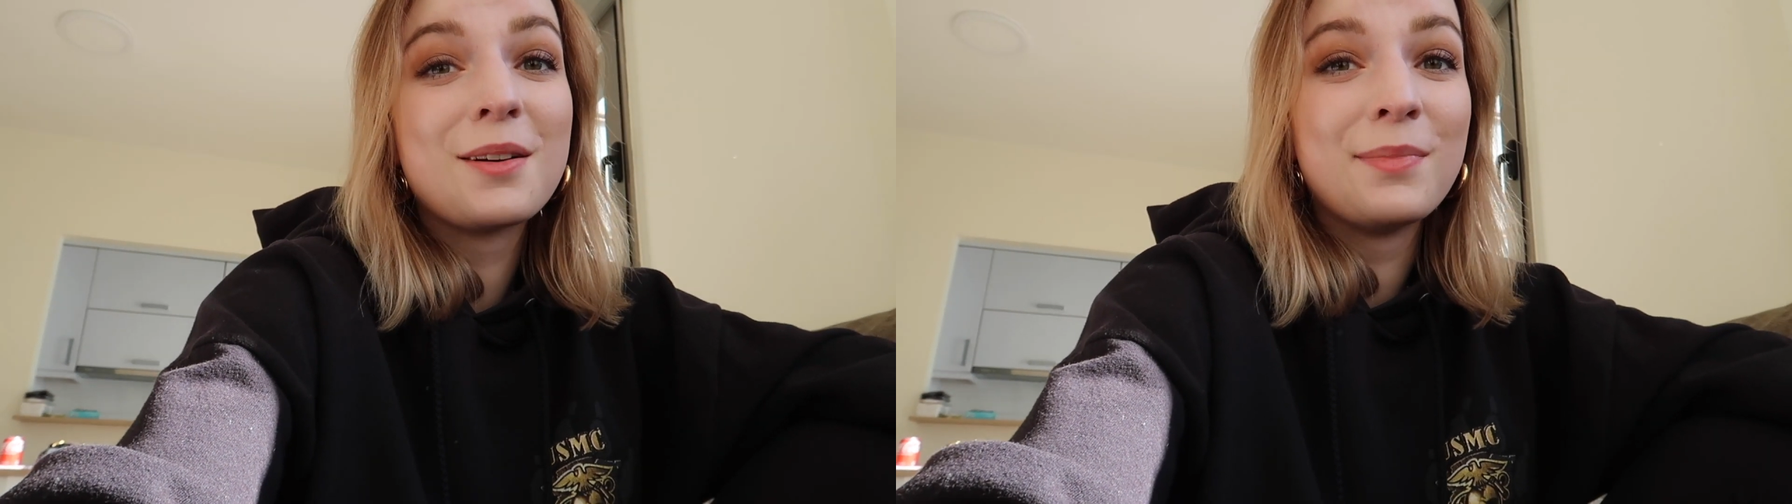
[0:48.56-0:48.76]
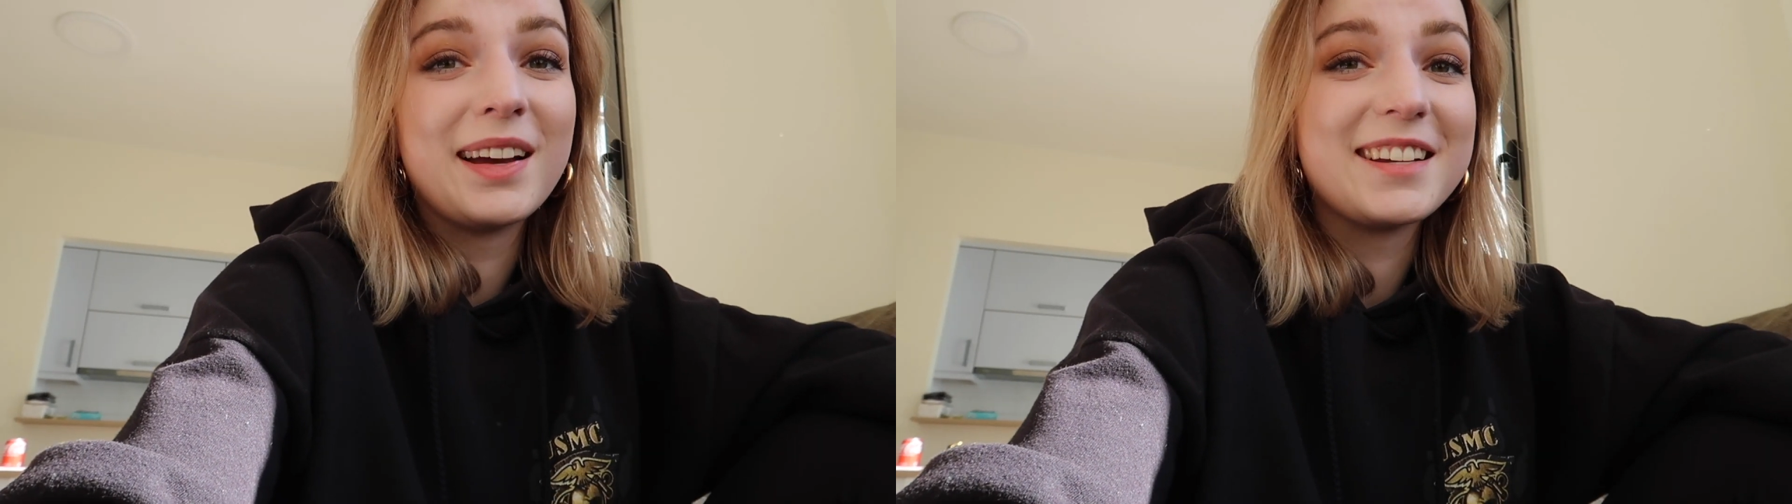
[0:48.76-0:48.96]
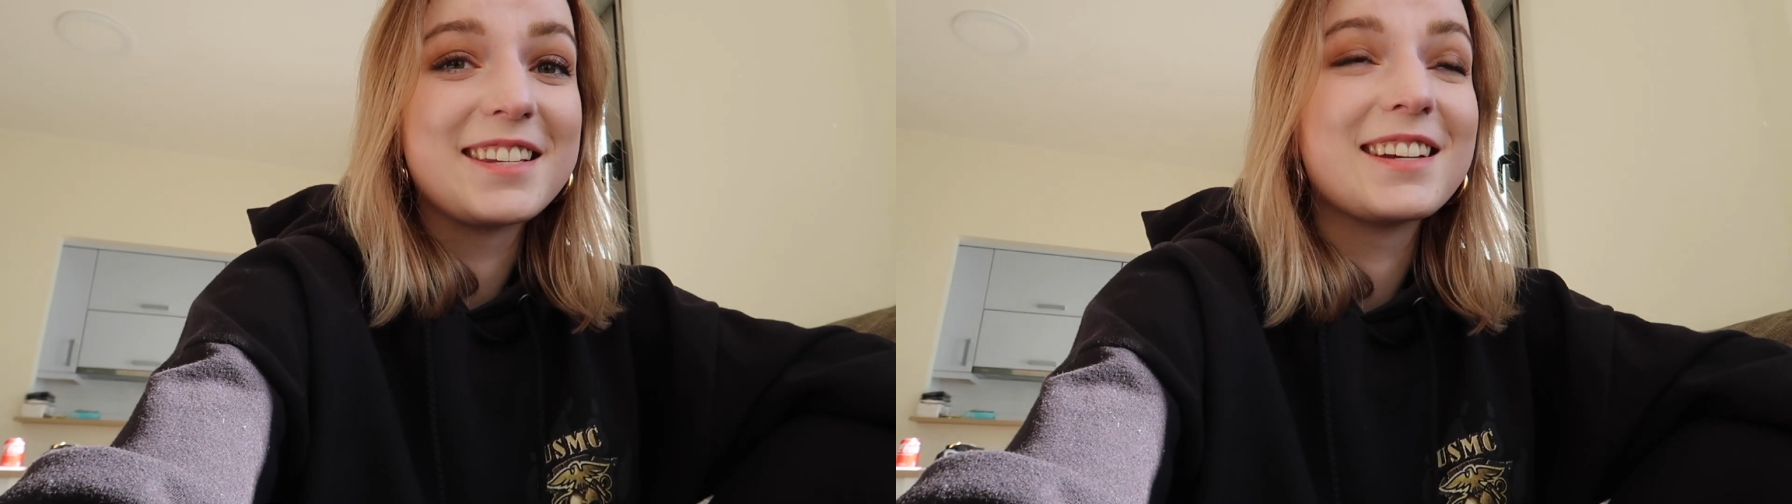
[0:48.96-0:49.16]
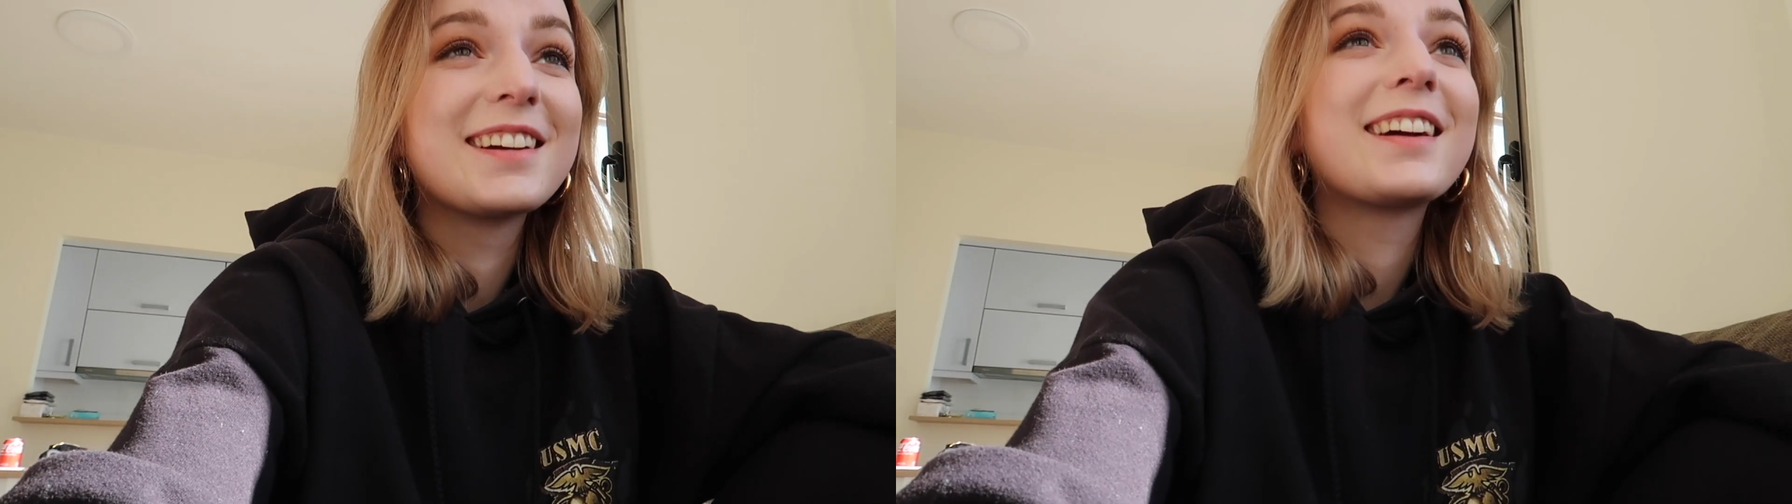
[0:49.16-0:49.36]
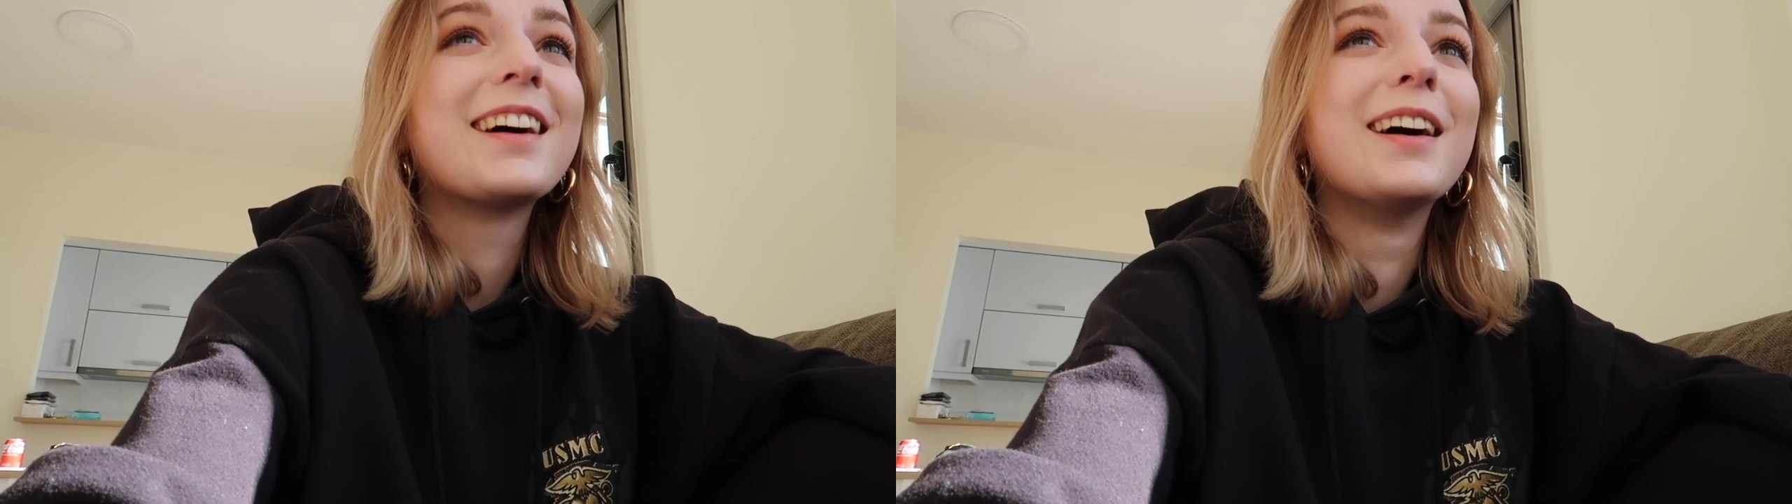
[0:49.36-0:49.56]

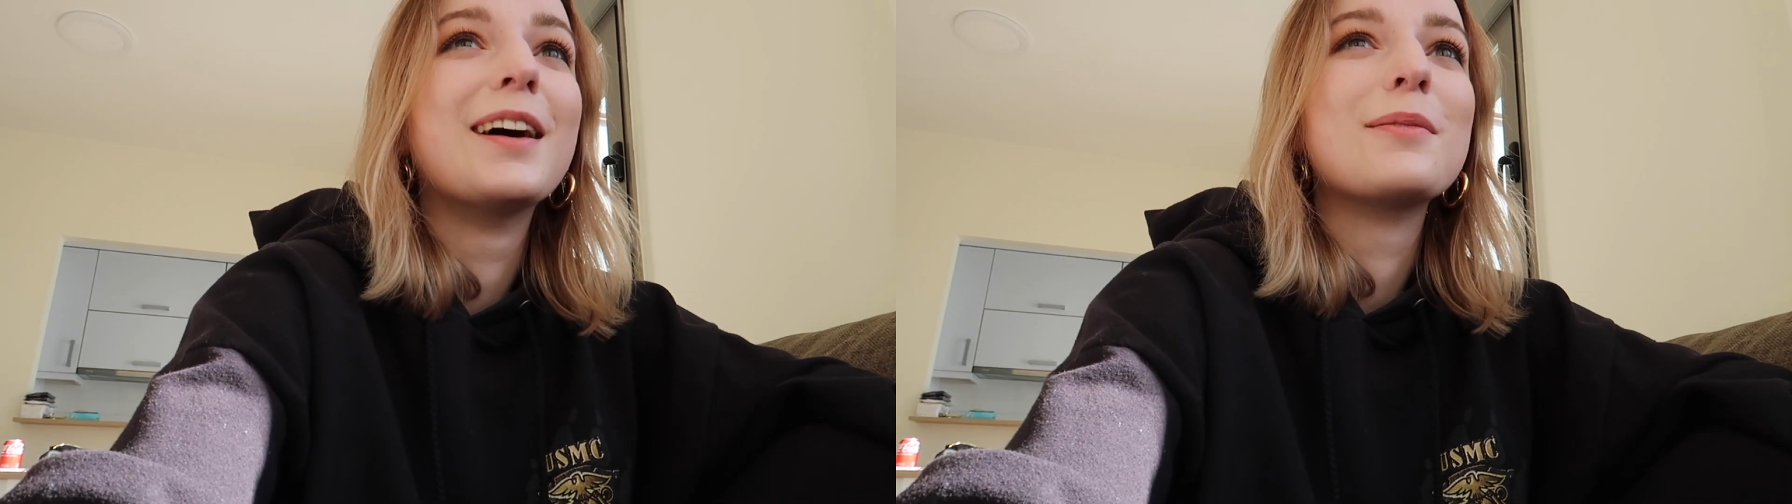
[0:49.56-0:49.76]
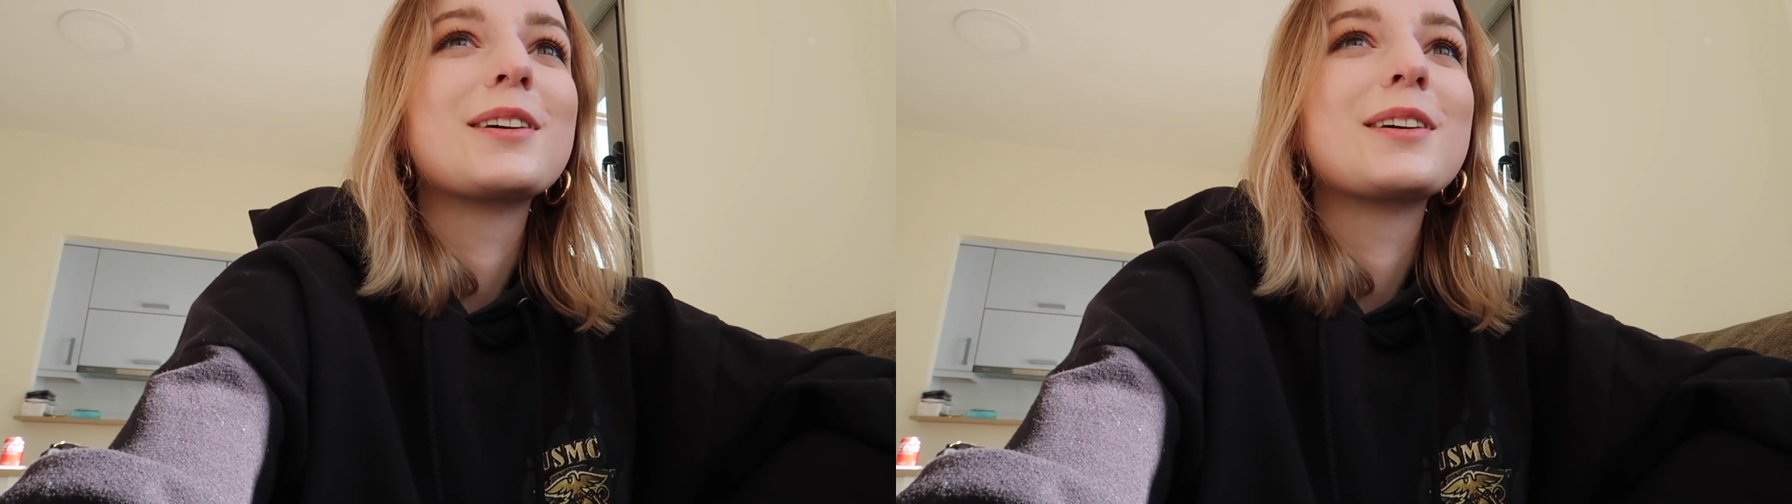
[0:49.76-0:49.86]
amazing uh,